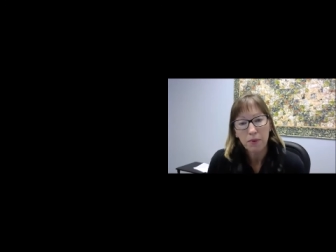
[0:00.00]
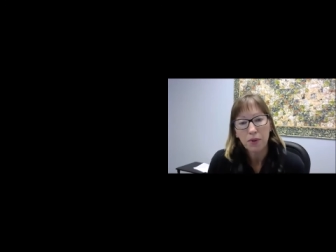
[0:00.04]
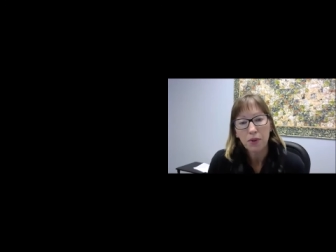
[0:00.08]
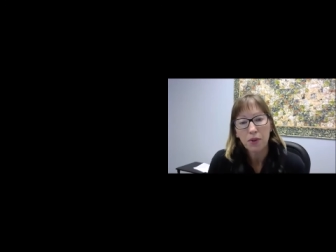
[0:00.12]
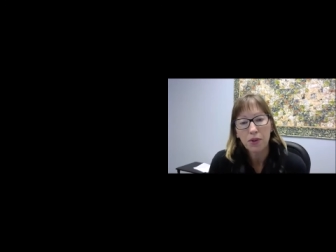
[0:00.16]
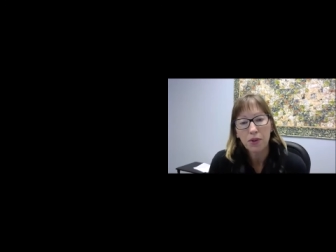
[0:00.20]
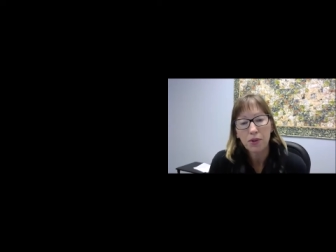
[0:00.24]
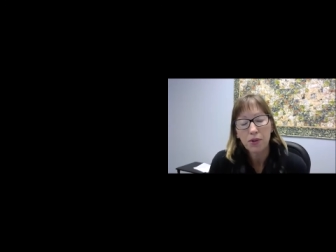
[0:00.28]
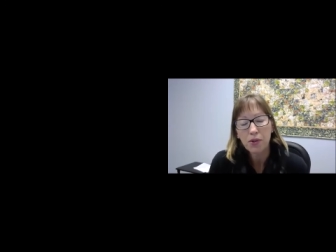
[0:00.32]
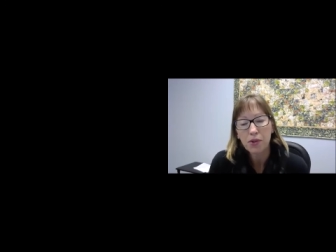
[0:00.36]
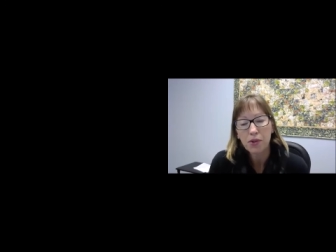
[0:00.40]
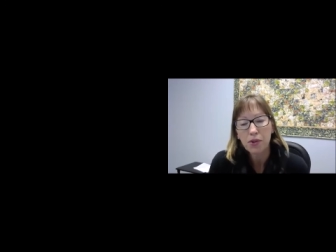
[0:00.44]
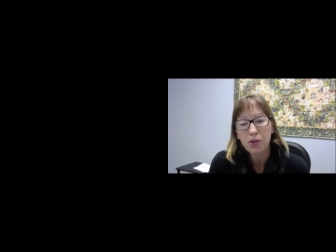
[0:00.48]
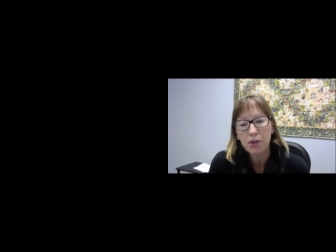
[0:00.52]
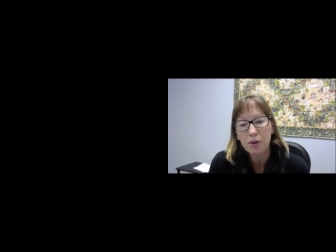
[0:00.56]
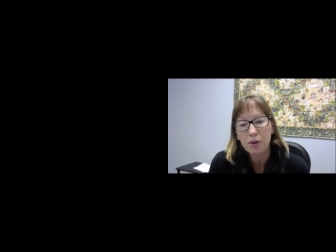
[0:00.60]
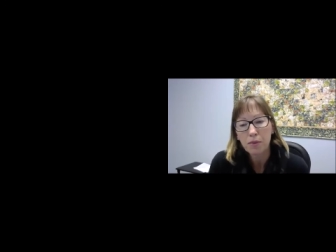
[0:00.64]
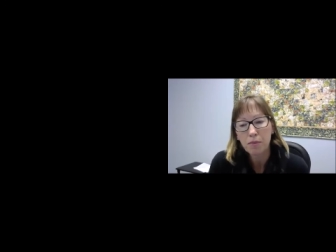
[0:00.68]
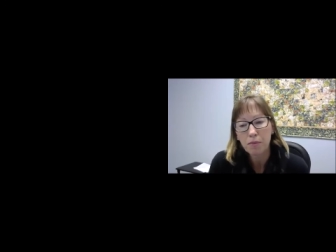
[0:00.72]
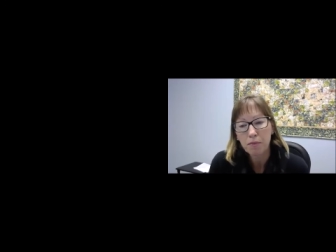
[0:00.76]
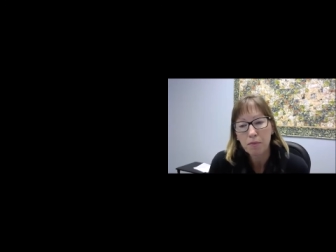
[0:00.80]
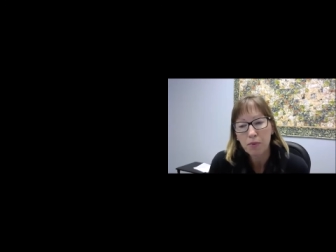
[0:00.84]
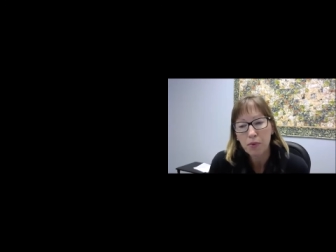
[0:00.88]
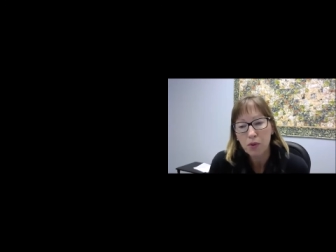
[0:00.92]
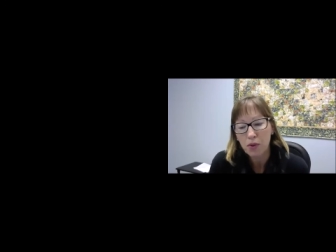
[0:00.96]
to the system
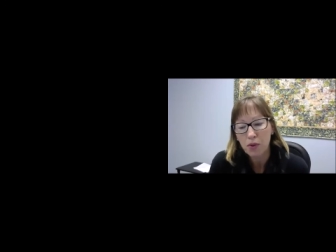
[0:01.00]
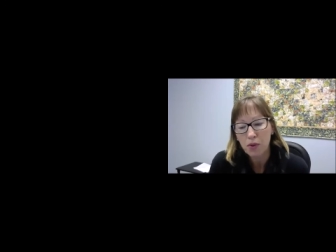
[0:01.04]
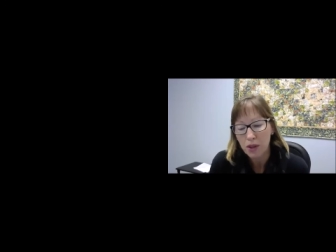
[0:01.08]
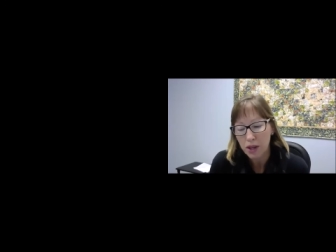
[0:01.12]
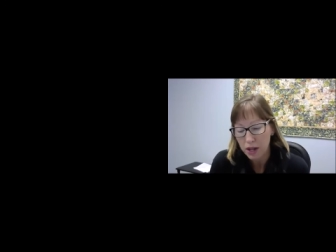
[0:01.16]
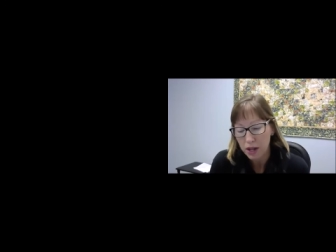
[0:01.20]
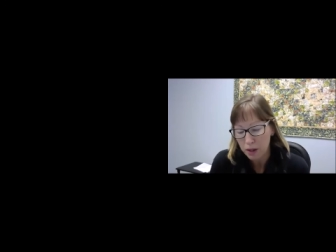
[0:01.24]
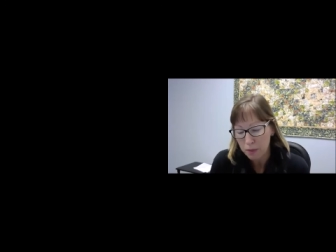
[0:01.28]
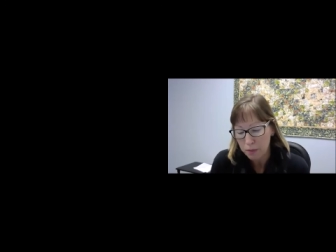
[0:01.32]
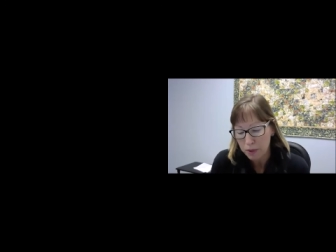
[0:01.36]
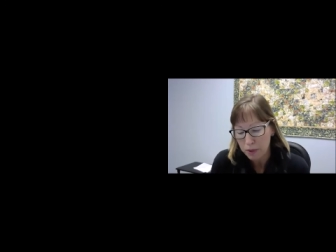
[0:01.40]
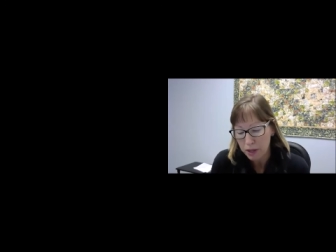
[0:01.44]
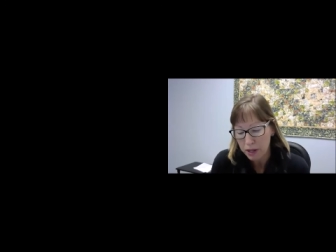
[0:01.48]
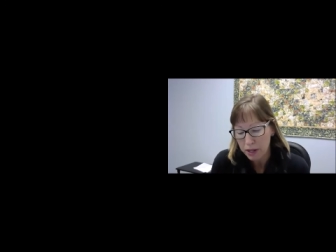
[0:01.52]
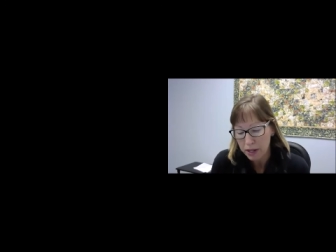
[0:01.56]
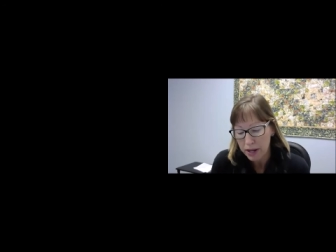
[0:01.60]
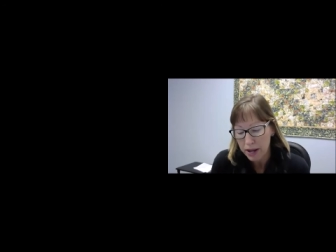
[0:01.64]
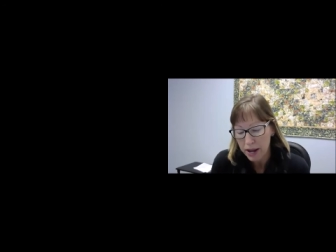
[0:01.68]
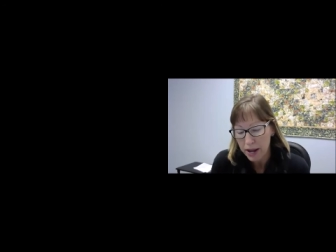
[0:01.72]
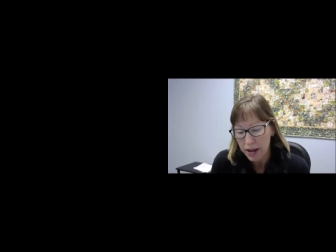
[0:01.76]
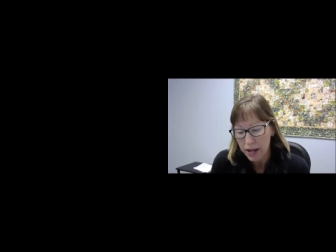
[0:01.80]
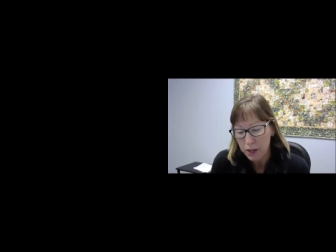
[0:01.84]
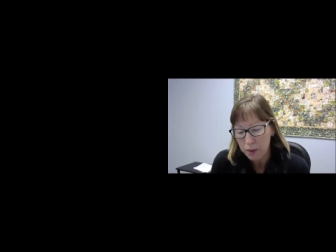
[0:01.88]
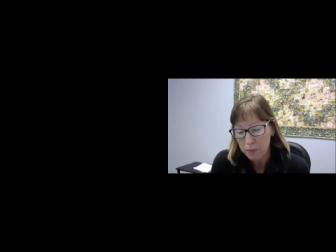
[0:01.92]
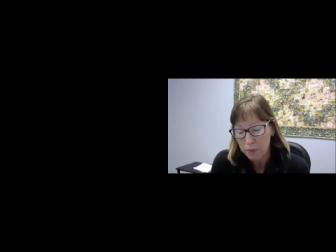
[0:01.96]
so they can be an
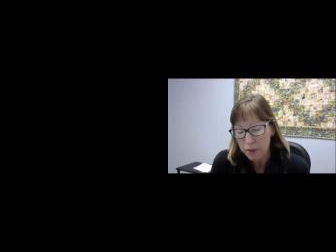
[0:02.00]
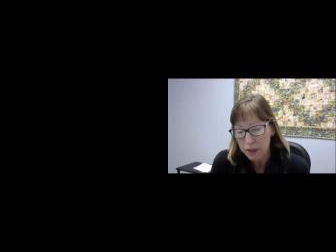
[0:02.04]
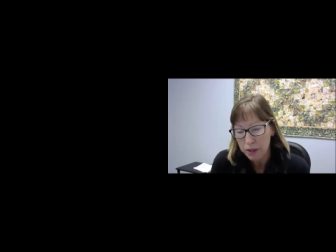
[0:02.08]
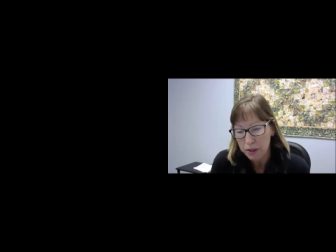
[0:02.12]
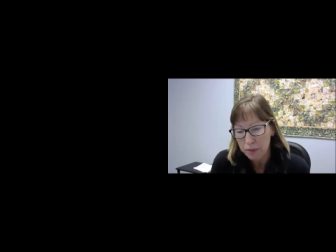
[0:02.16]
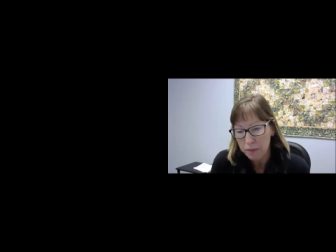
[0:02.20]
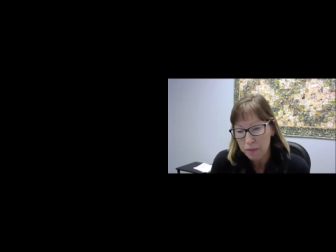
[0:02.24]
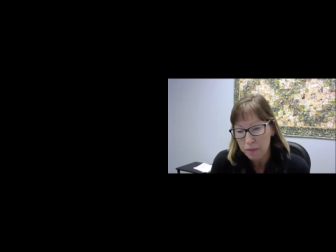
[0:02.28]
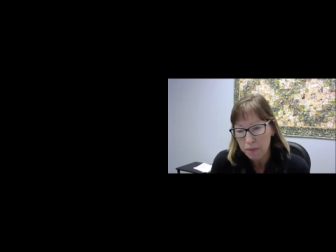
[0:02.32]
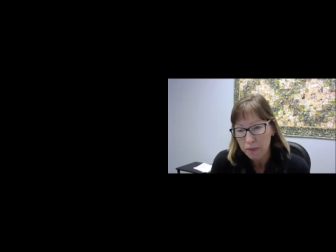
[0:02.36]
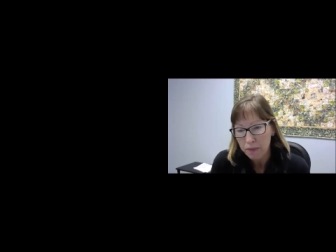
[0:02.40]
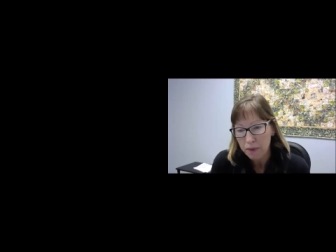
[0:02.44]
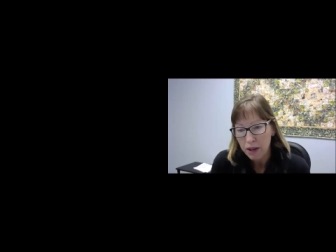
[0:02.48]
admin.